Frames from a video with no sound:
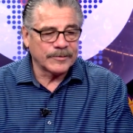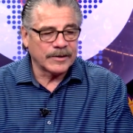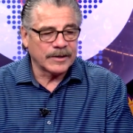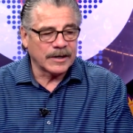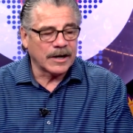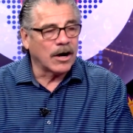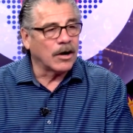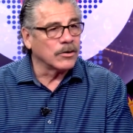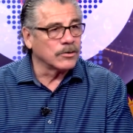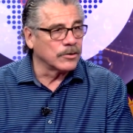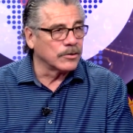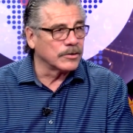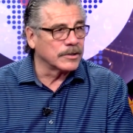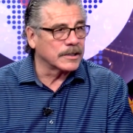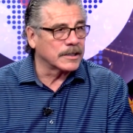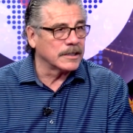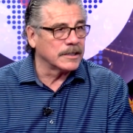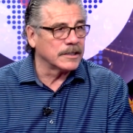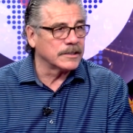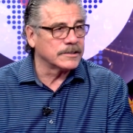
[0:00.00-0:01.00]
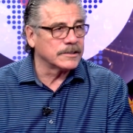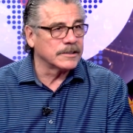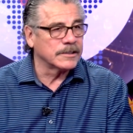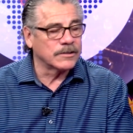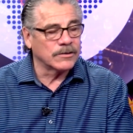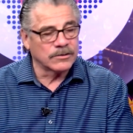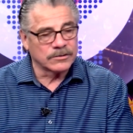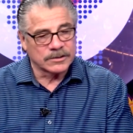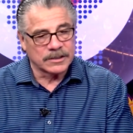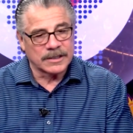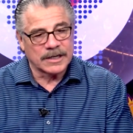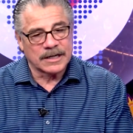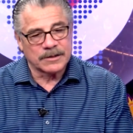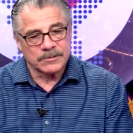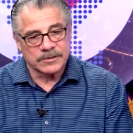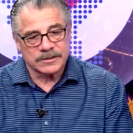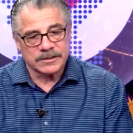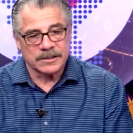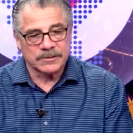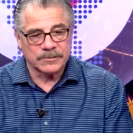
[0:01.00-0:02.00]
although the conditioning coach and I
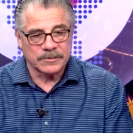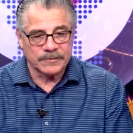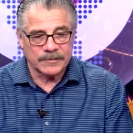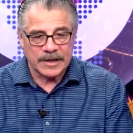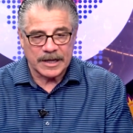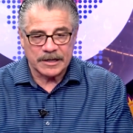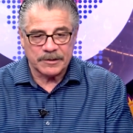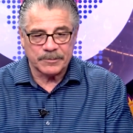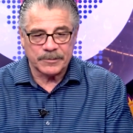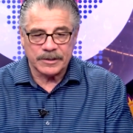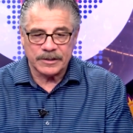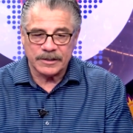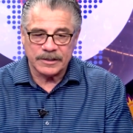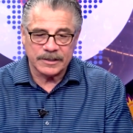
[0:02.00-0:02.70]
were sitting with Vladimir,